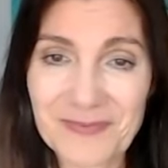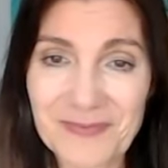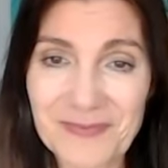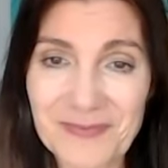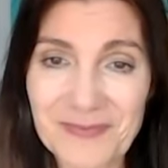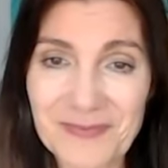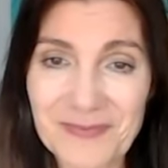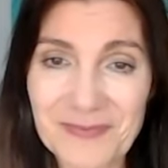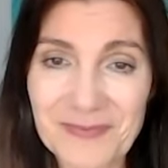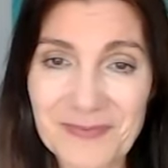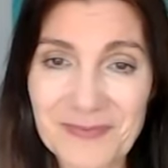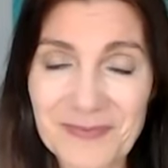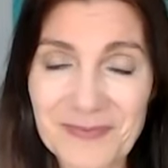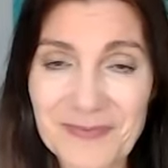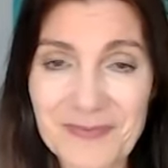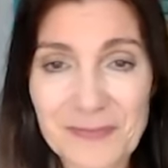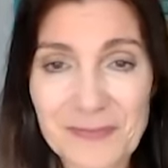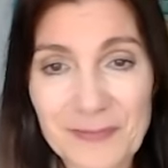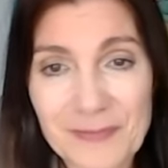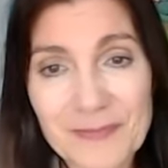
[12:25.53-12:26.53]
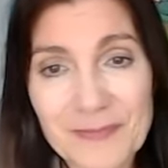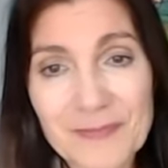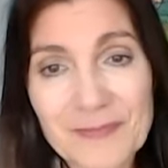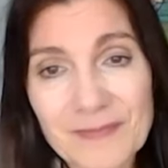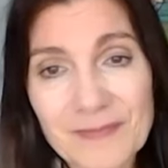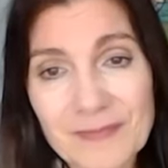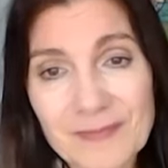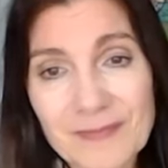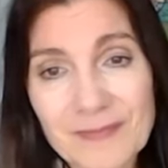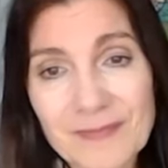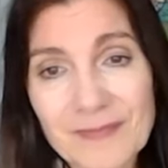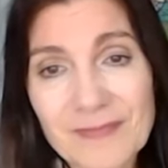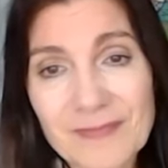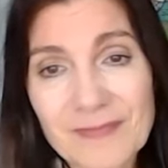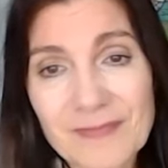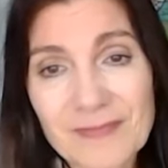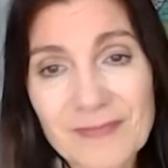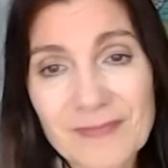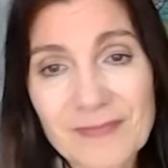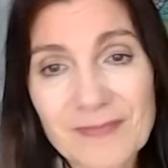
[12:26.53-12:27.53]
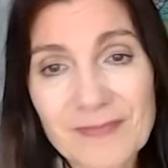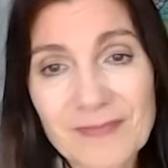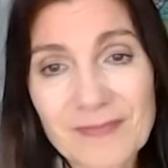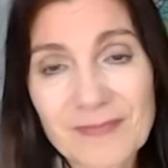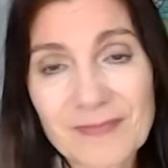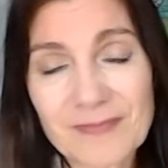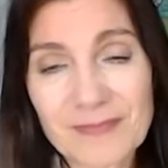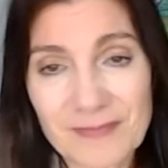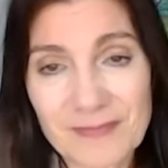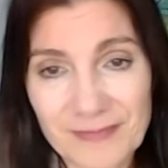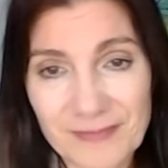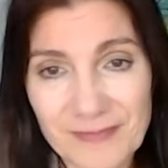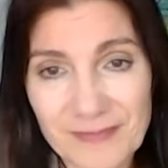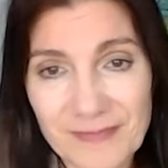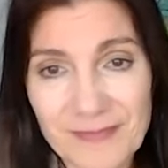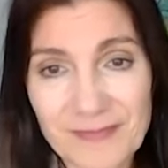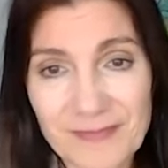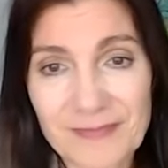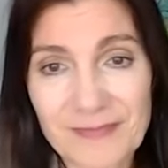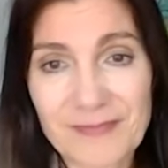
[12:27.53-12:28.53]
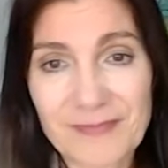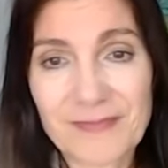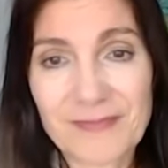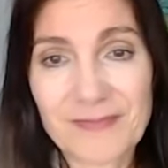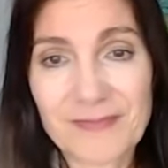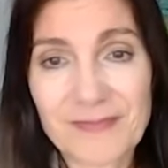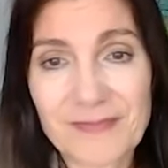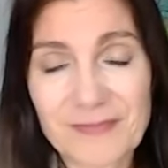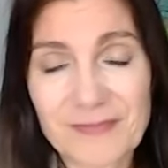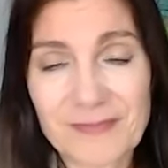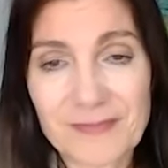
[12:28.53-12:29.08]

(silent)